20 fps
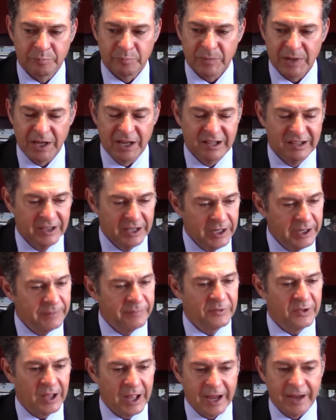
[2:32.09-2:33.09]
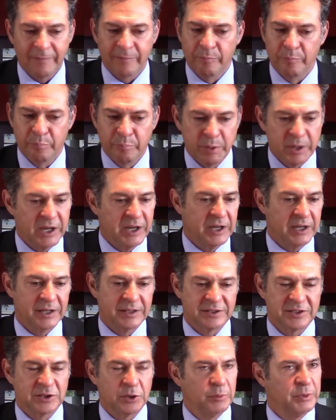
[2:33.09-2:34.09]
He lived life big
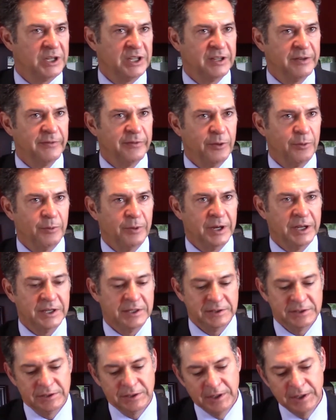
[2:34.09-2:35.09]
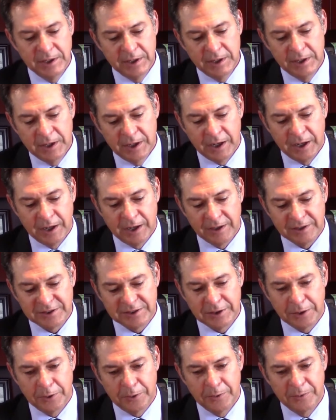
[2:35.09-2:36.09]
in so many different ways.
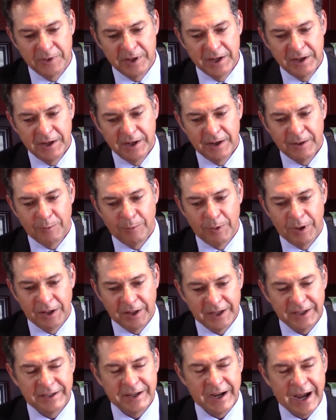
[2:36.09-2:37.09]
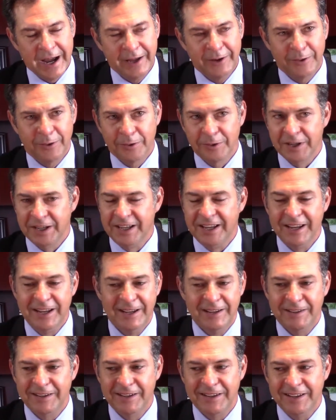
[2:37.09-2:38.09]
So while he died early,
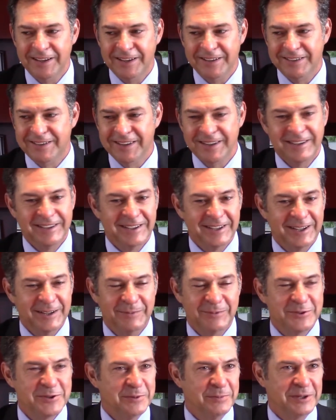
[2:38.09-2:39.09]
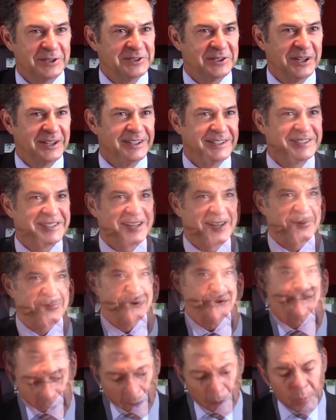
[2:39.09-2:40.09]
he didn't leave too much on the
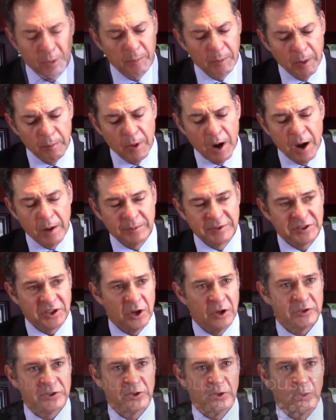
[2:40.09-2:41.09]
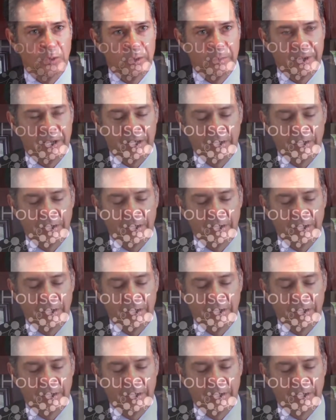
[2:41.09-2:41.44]
table. But my mom was also one of my